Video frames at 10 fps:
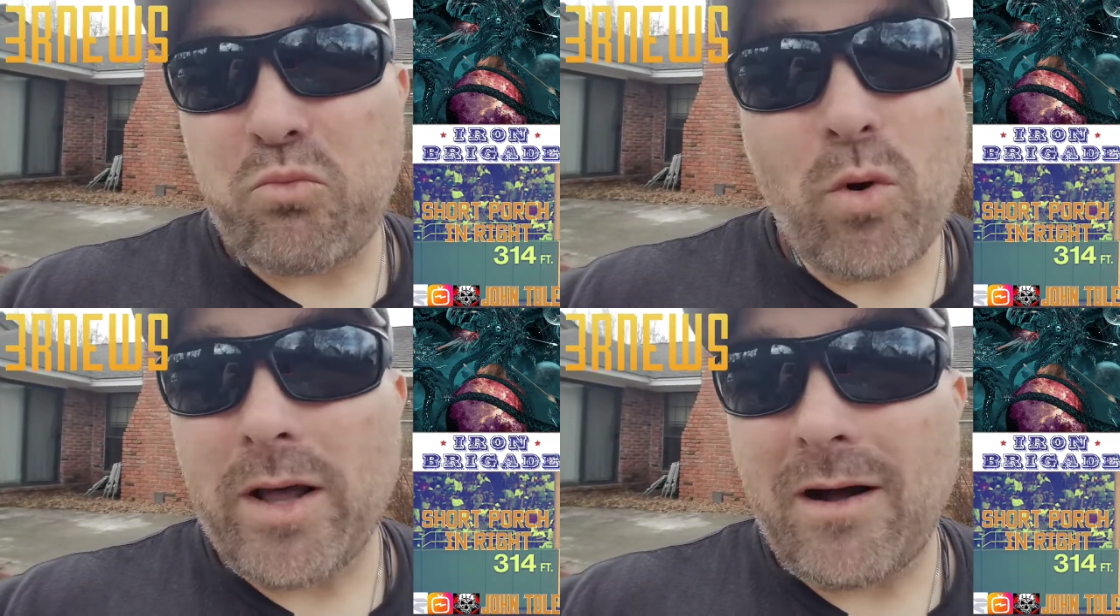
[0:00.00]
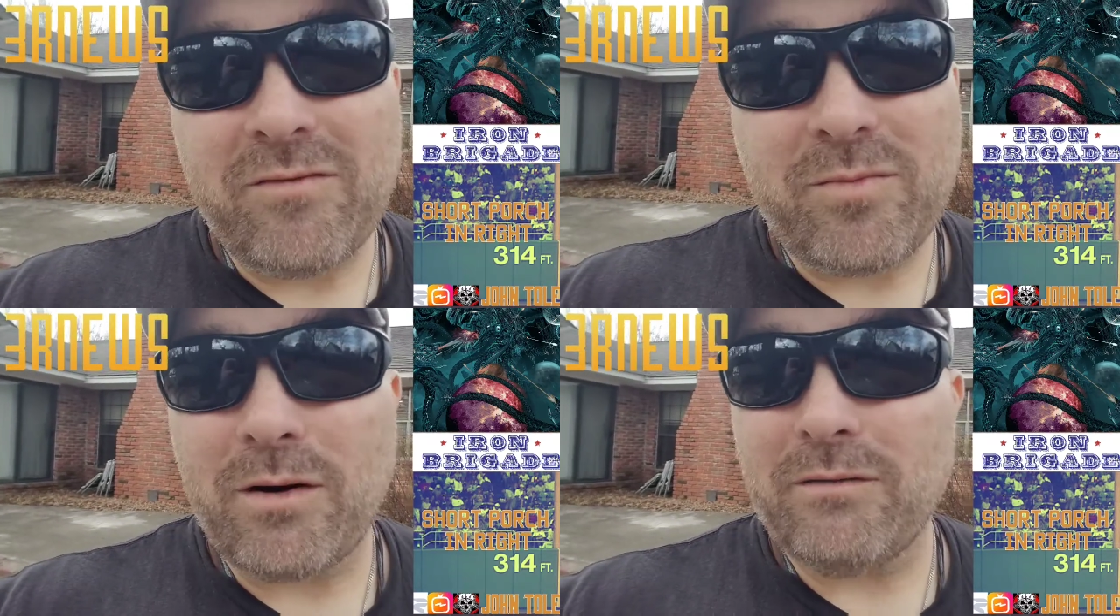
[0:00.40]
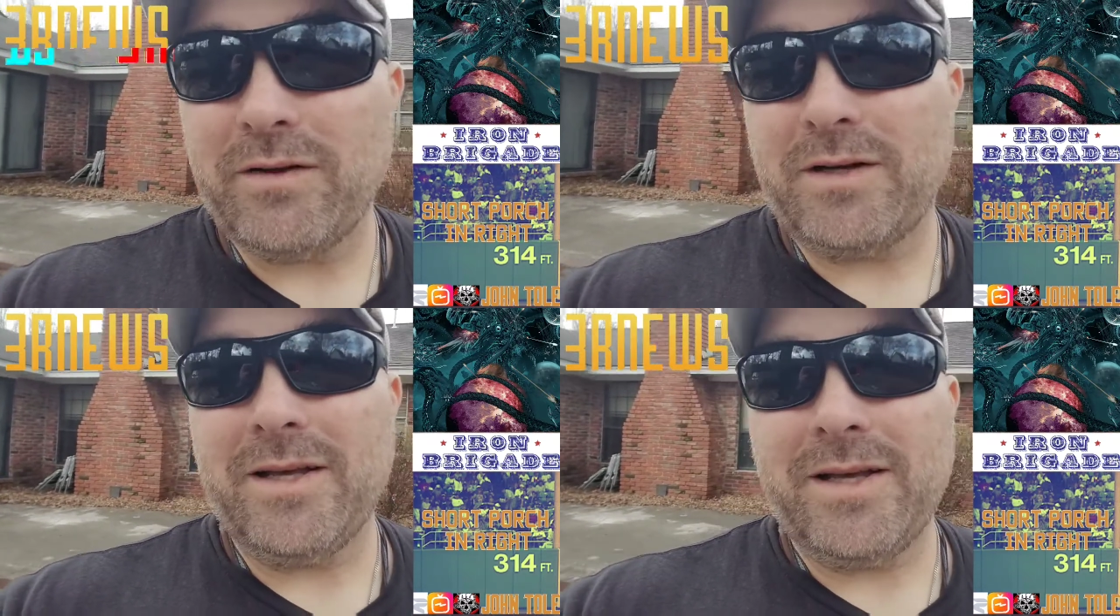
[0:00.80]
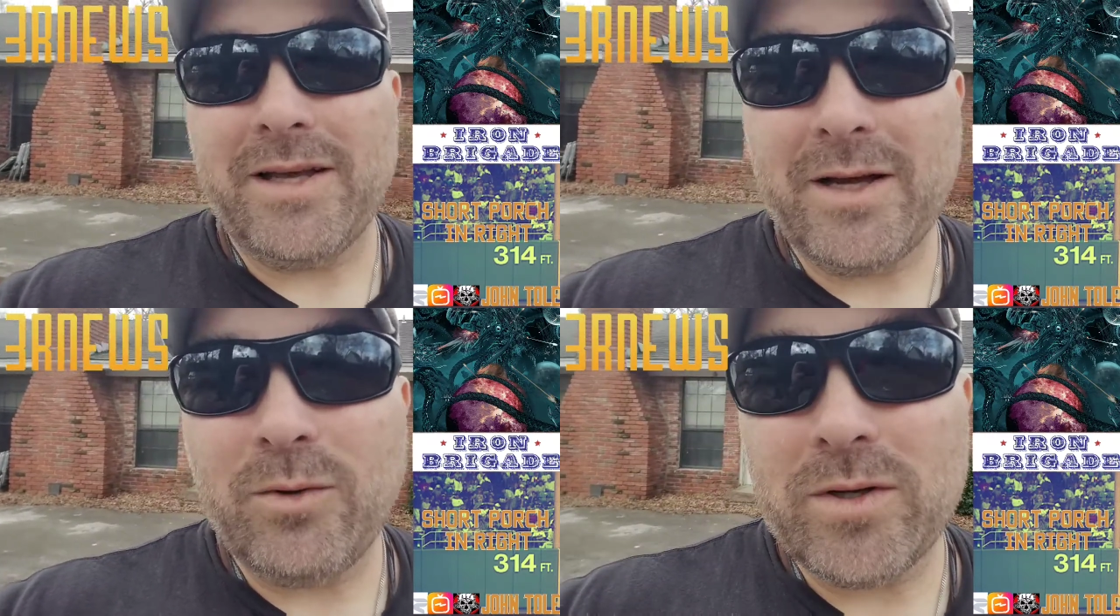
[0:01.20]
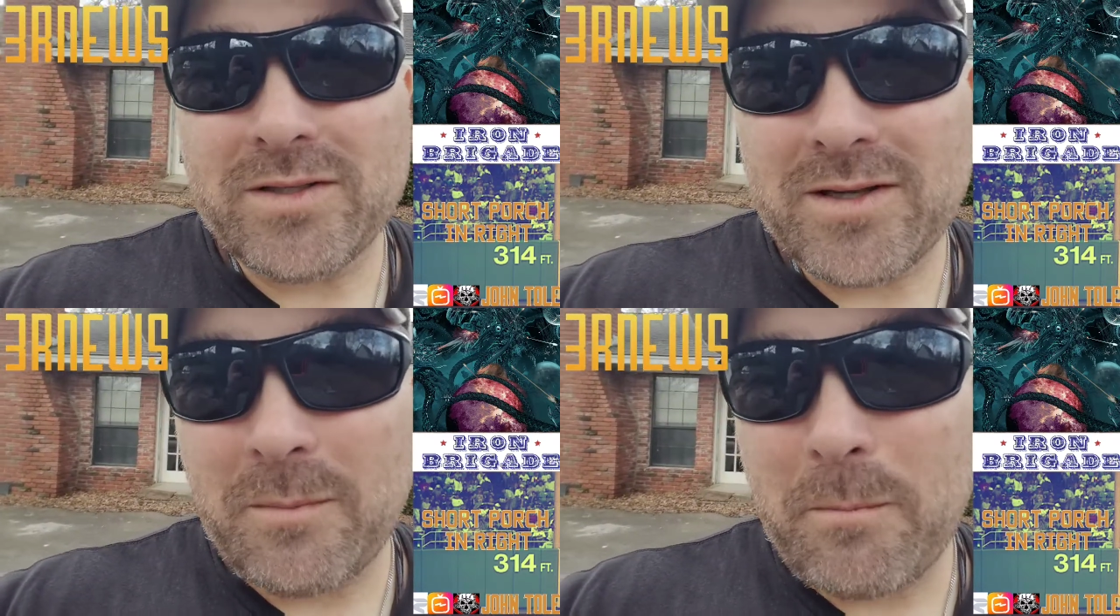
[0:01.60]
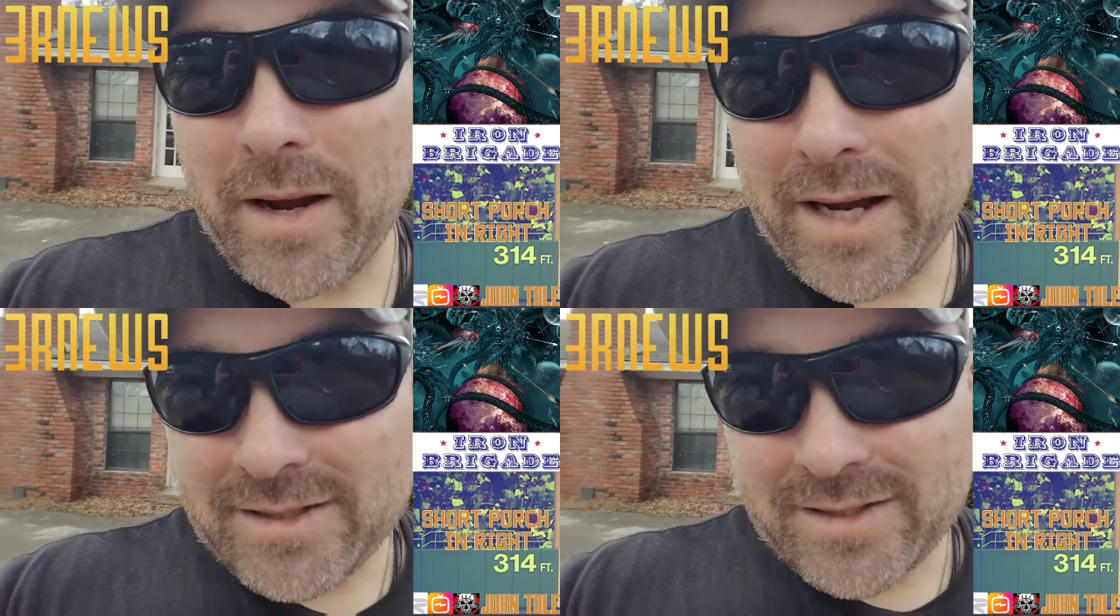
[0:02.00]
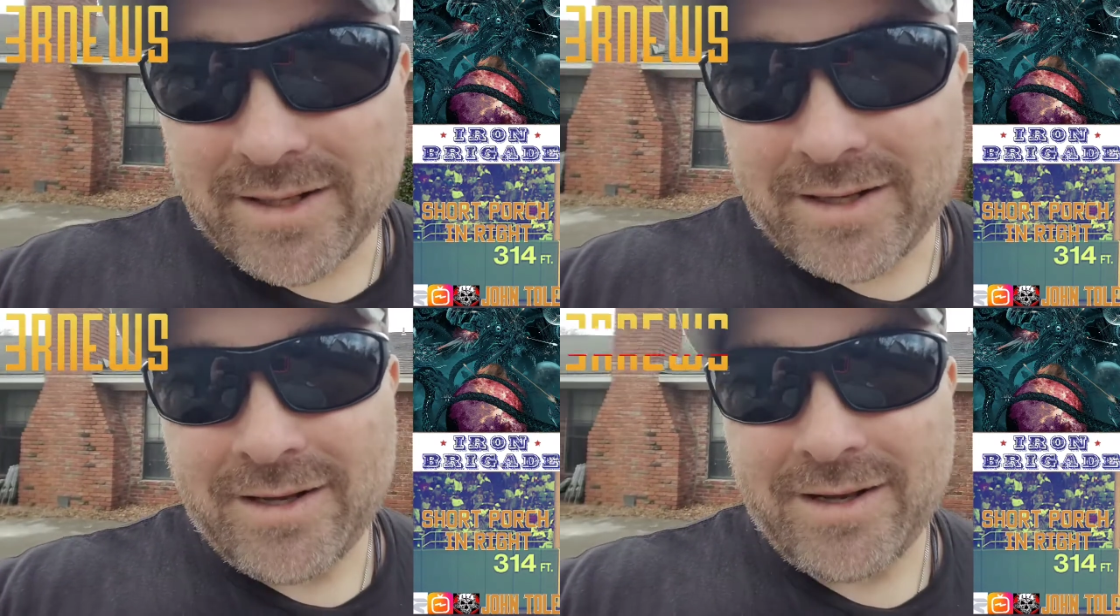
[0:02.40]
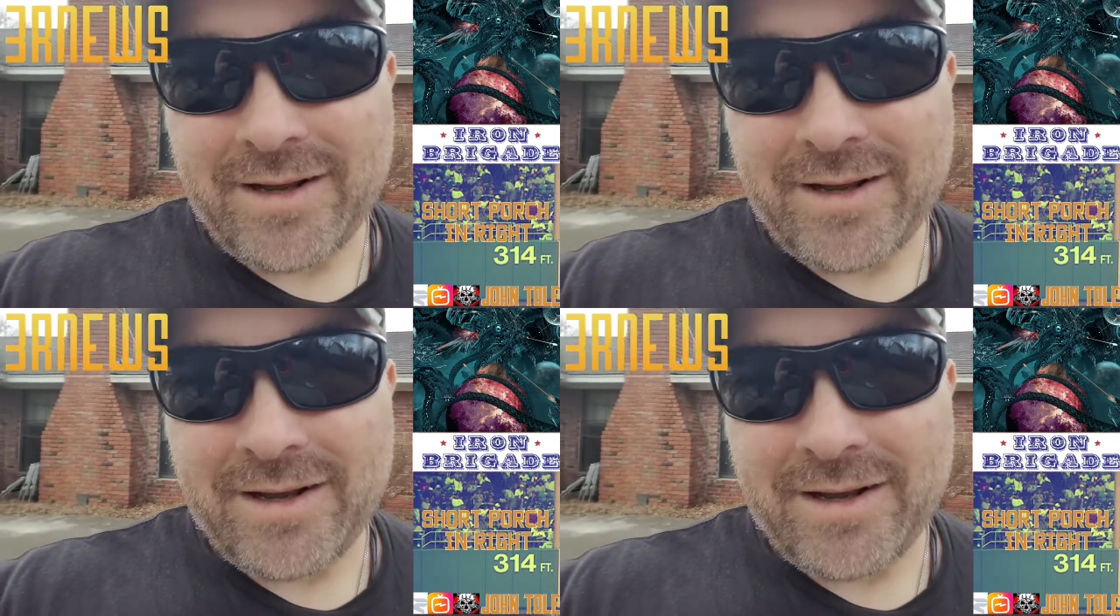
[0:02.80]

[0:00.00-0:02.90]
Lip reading: went off perfectly. It was amazing.